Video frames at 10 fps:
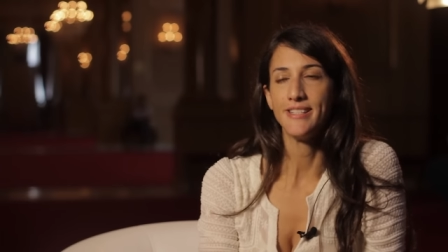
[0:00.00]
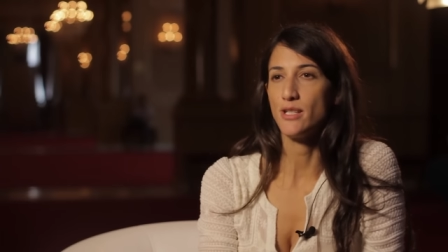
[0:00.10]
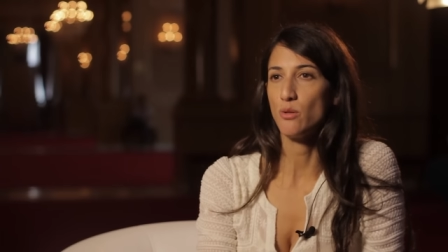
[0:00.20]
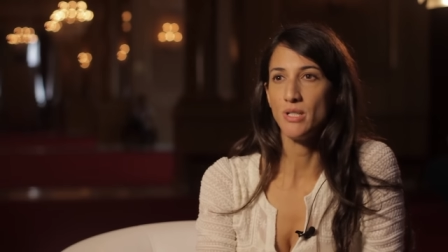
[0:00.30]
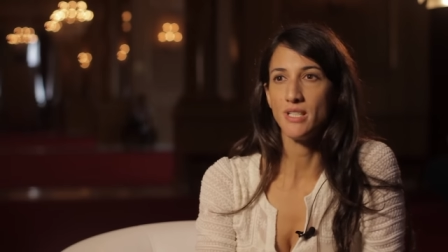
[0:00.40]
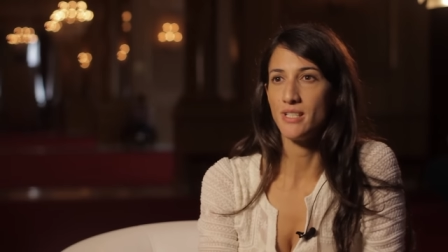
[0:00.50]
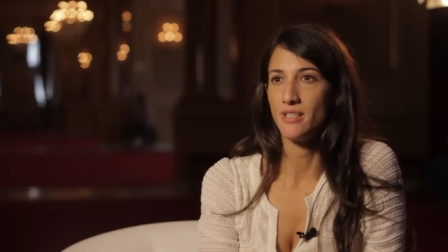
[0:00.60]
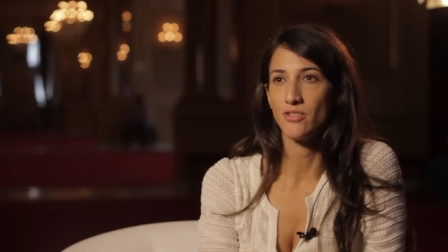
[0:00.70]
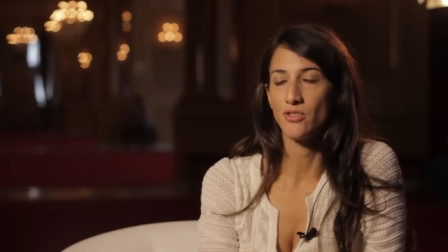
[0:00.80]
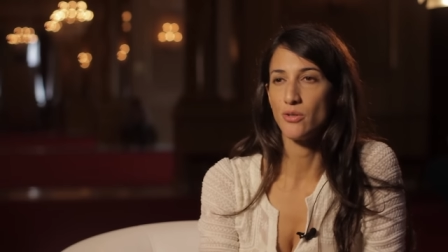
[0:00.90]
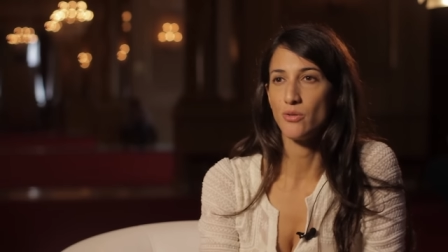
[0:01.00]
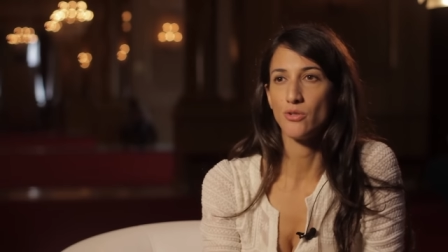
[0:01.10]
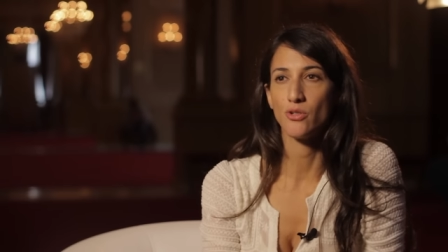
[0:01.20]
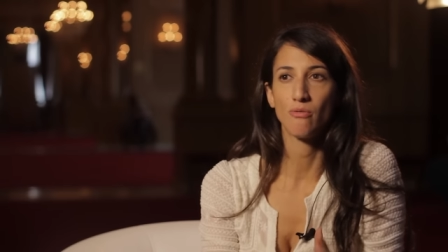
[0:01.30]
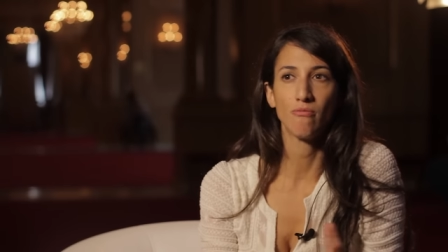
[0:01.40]
so easy
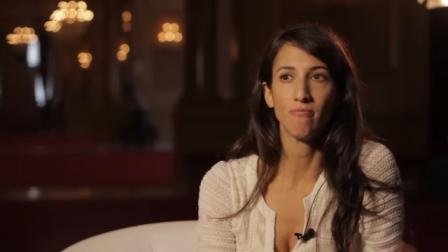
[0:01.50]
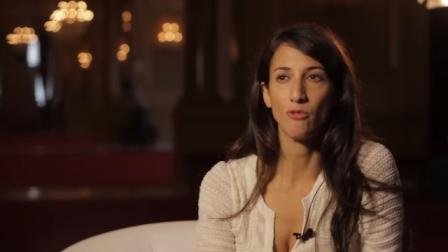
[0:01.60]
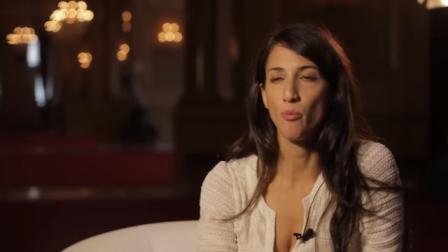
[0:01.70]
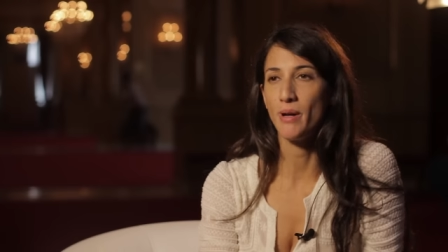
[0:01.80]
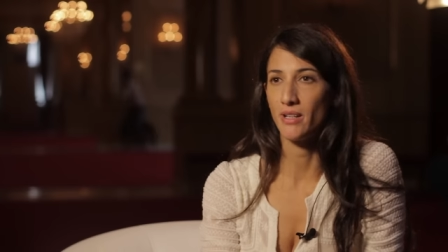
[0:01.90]
to, to go